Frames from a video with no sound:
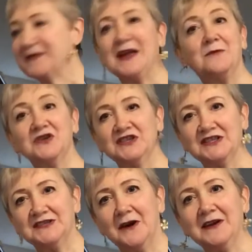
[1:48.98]
we're
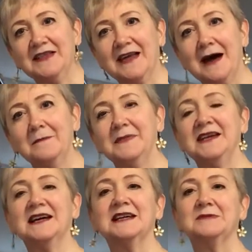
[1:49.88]
just starting that
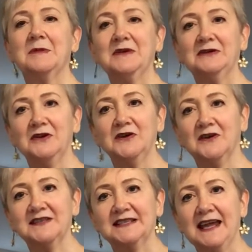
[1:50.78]
because when we learned
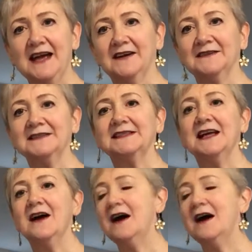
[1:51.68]
our scales,